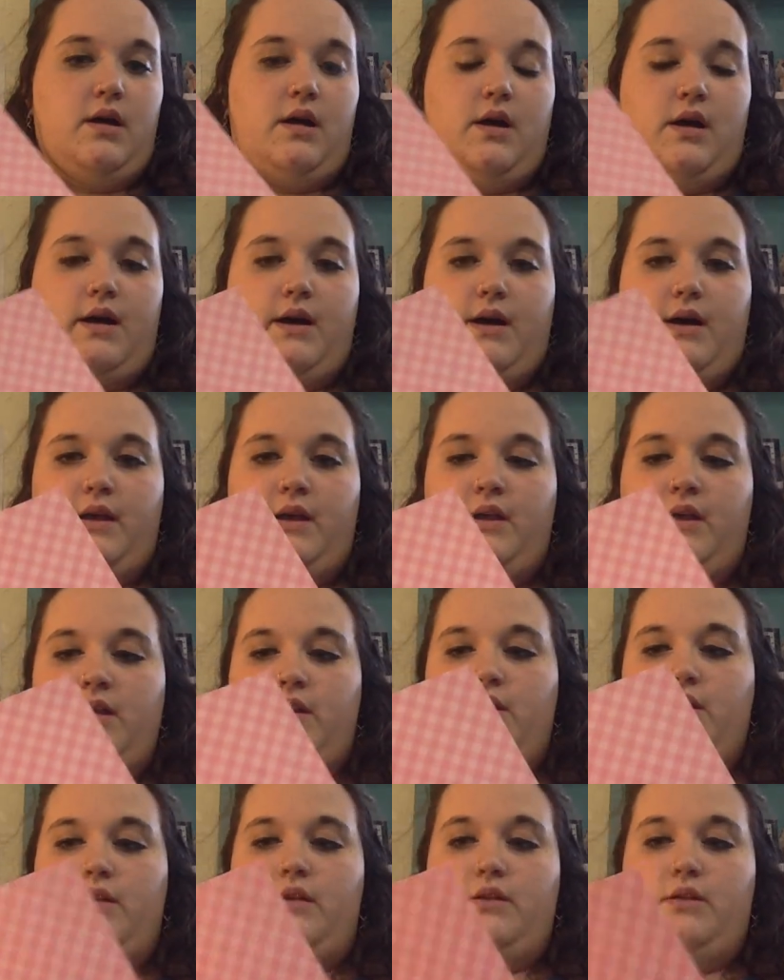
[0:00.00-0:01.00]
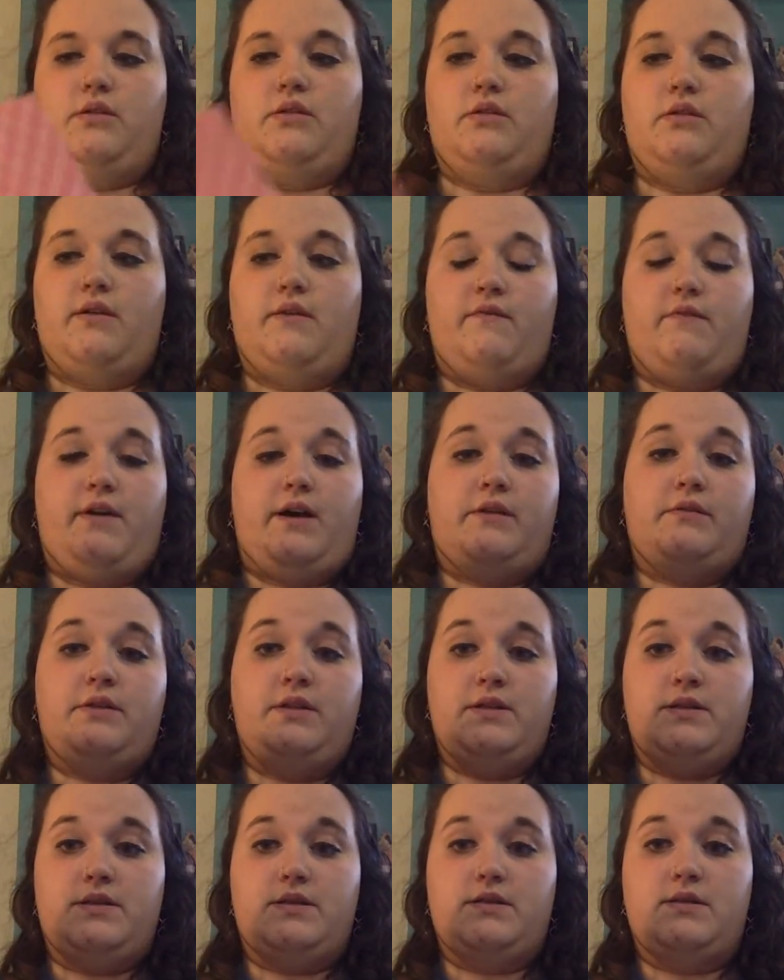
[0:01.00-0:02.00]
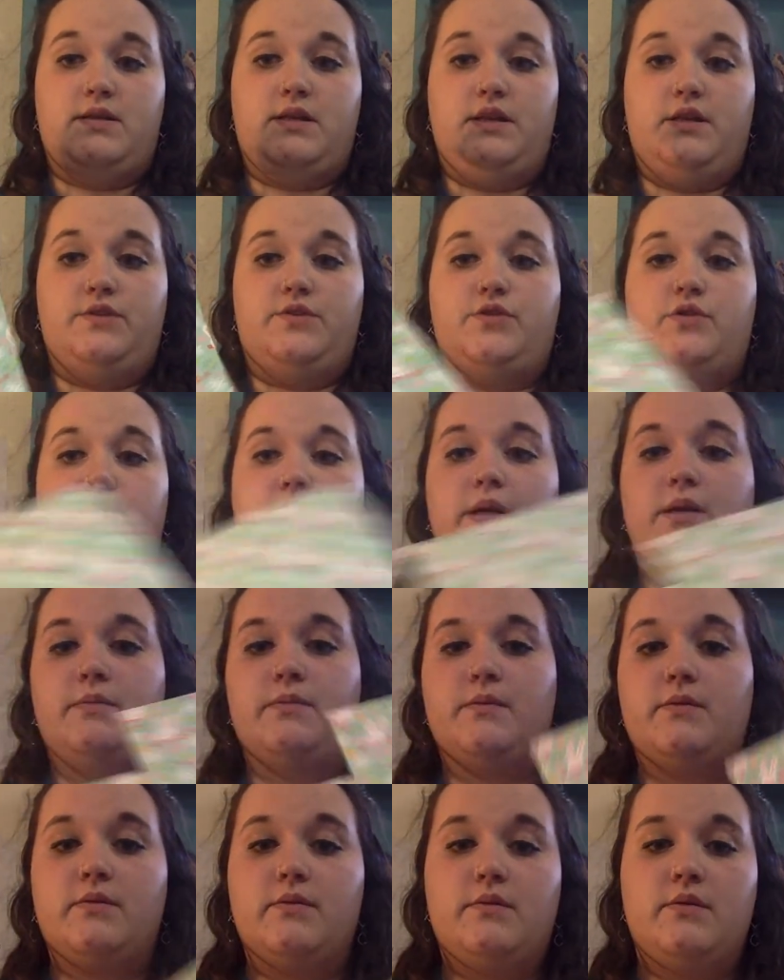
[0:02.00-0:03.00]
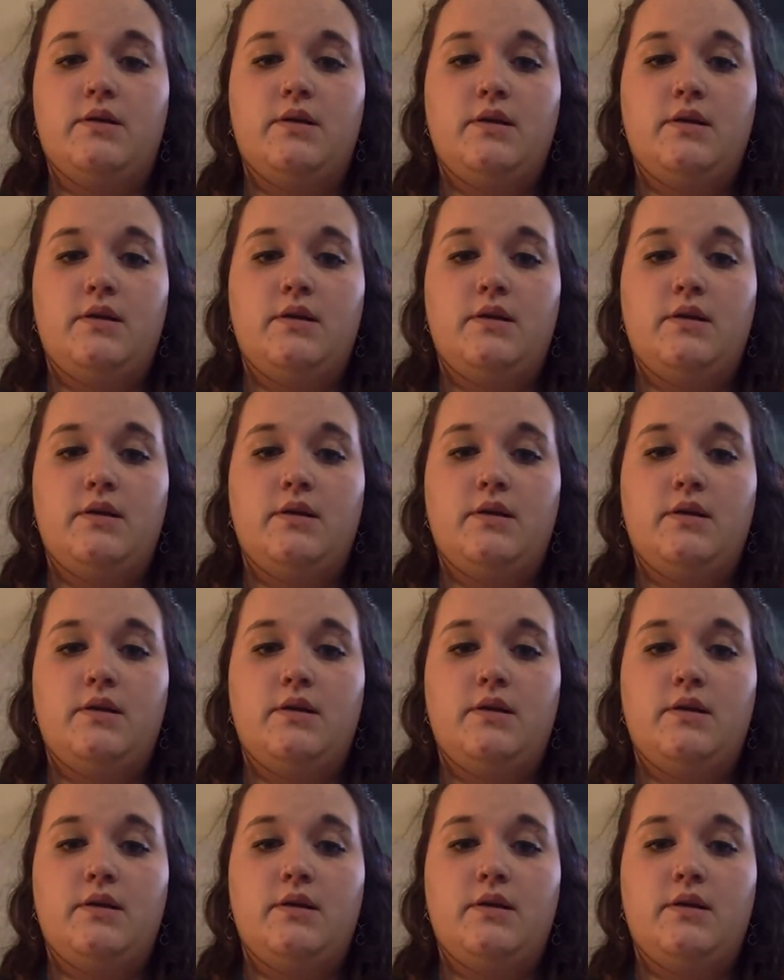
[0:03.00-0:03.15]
I found this Easter paper